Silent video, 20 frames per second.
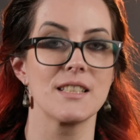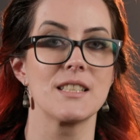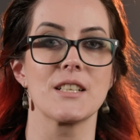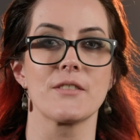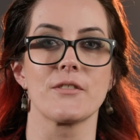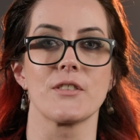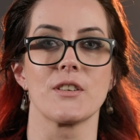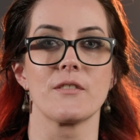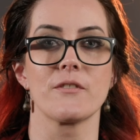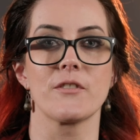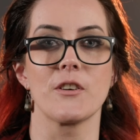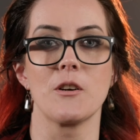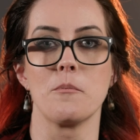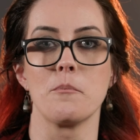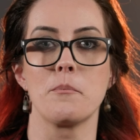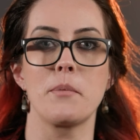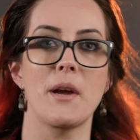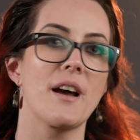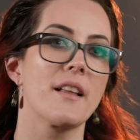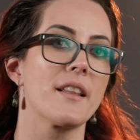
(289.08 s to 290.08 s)
different
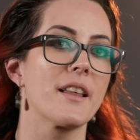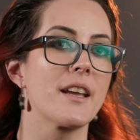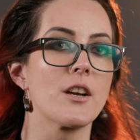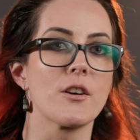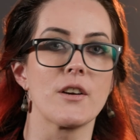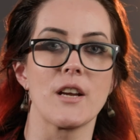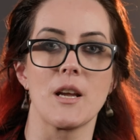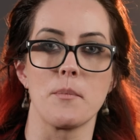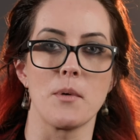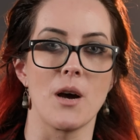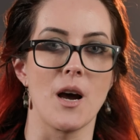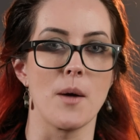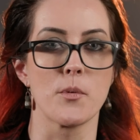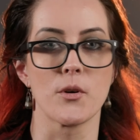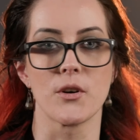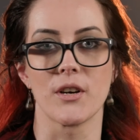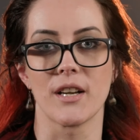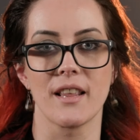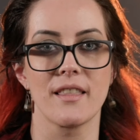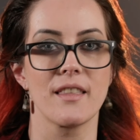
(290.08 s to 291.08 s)
from ballet or hip hop
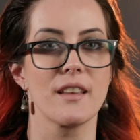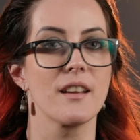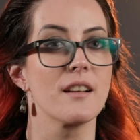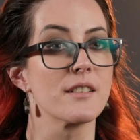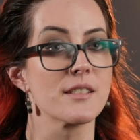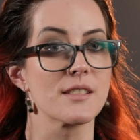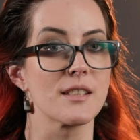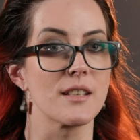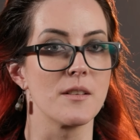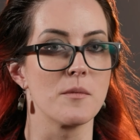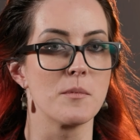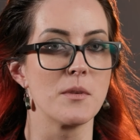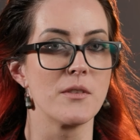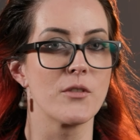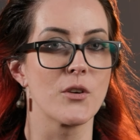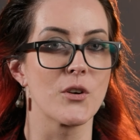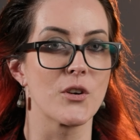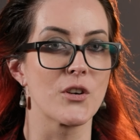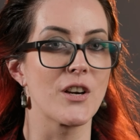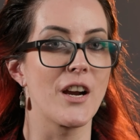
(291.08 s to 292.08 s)
or anything else that I've been
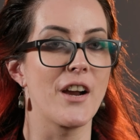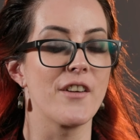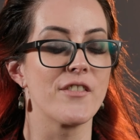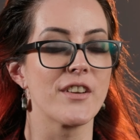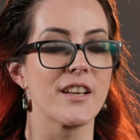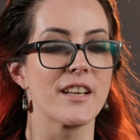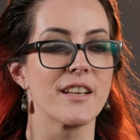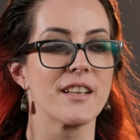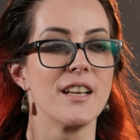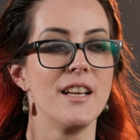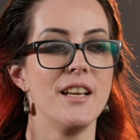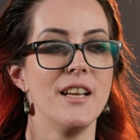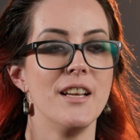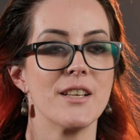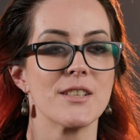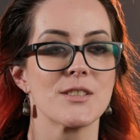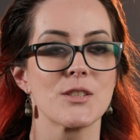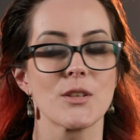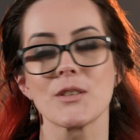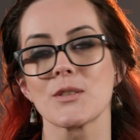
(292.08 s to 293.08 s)
photographing.
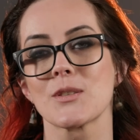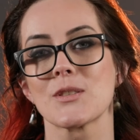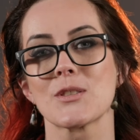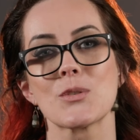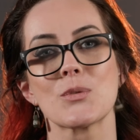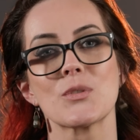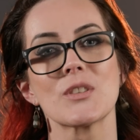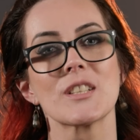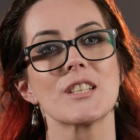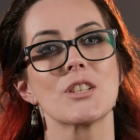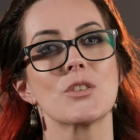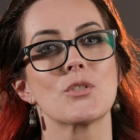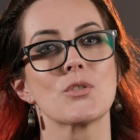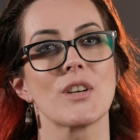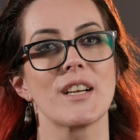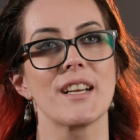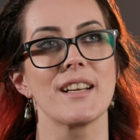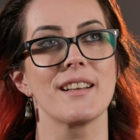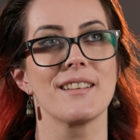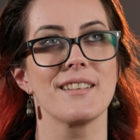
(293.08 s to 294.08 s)
So this is a really
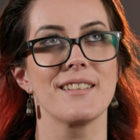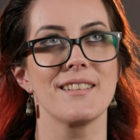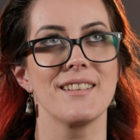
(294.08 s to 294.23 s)
great